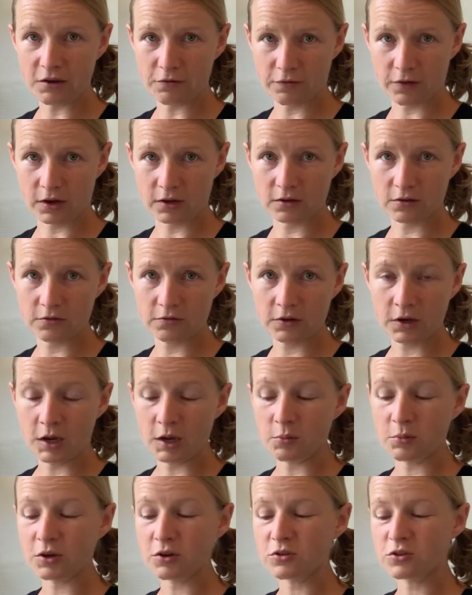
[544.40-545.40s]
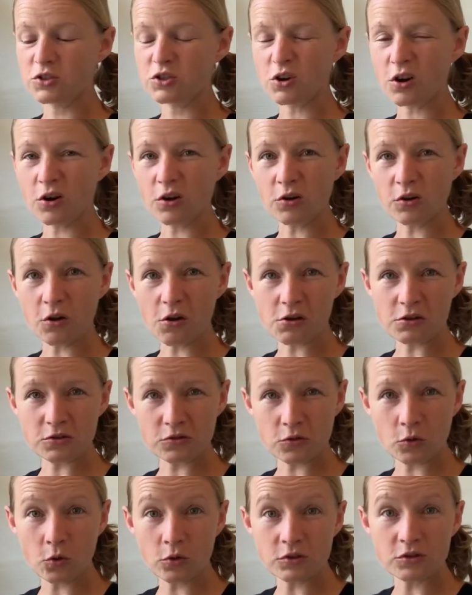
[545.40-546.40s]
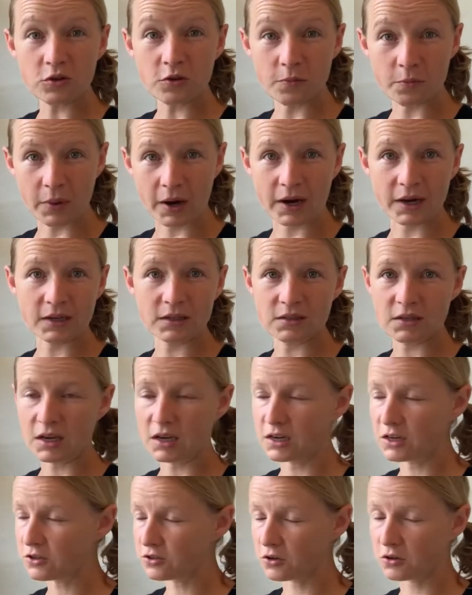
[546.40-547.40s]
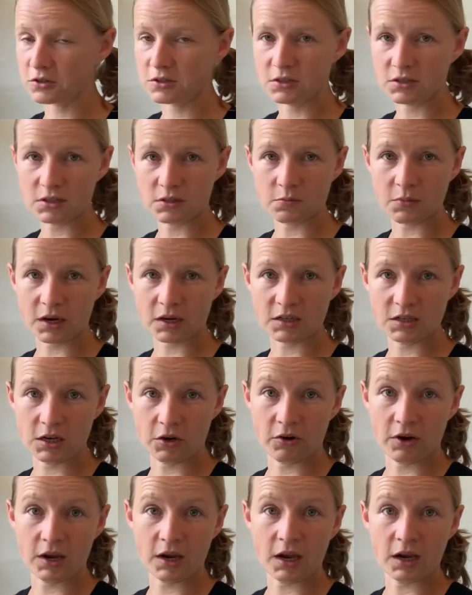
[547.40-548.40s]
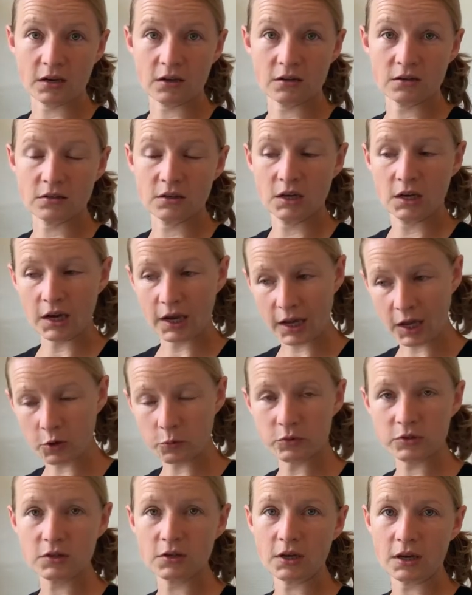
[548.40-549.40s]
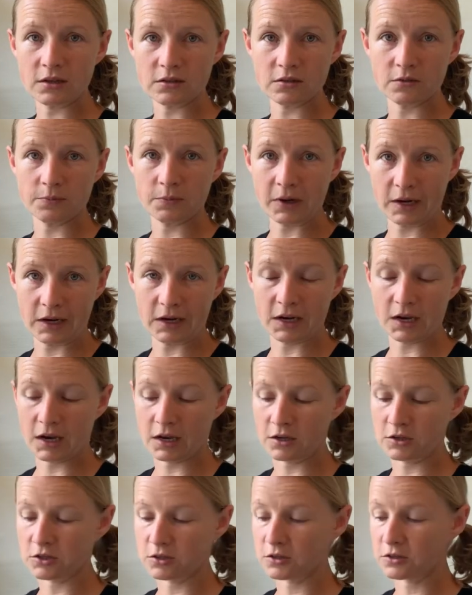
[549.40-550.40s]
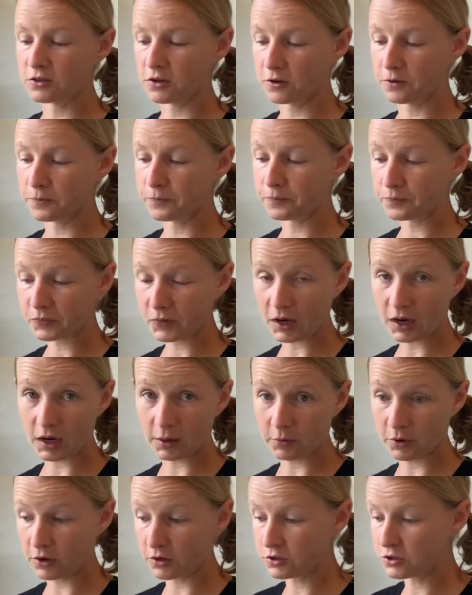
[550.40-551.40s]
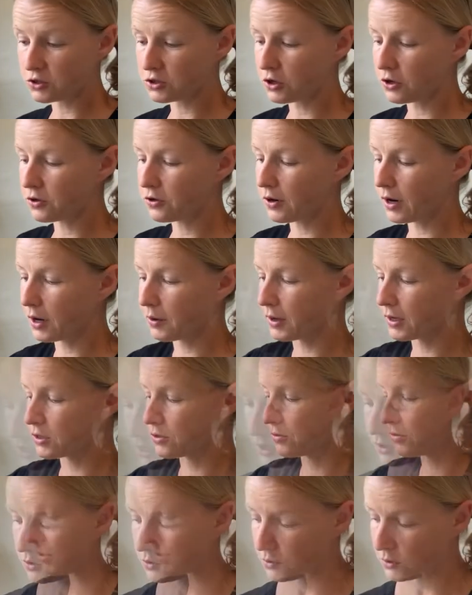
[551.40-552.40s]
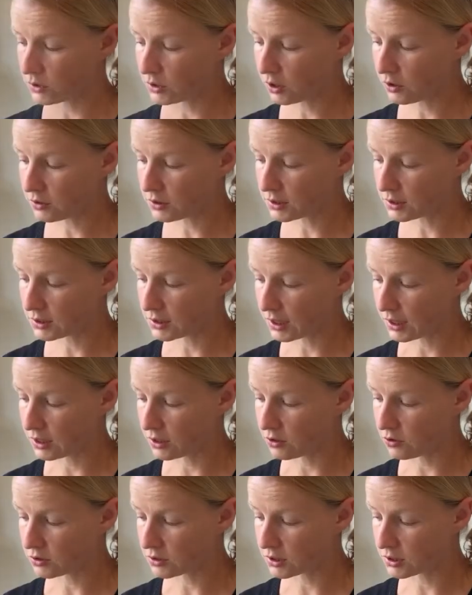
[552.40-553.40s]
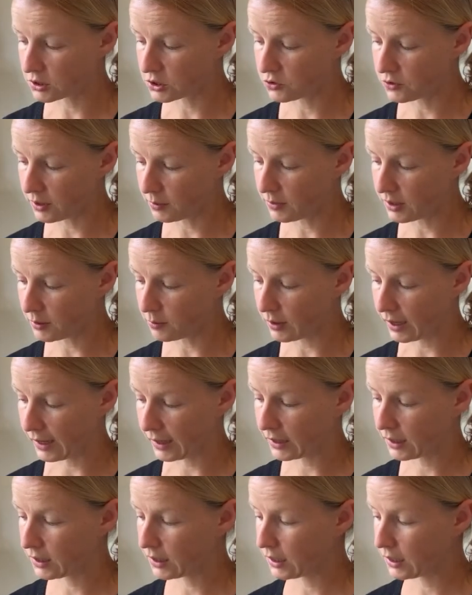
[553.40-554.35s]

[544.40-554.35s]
effective because charcoal also binds any toxins and bacteria, and it helps as a cleaning agent. So I'm going to show you how I do this. You will notice that it looks extremely black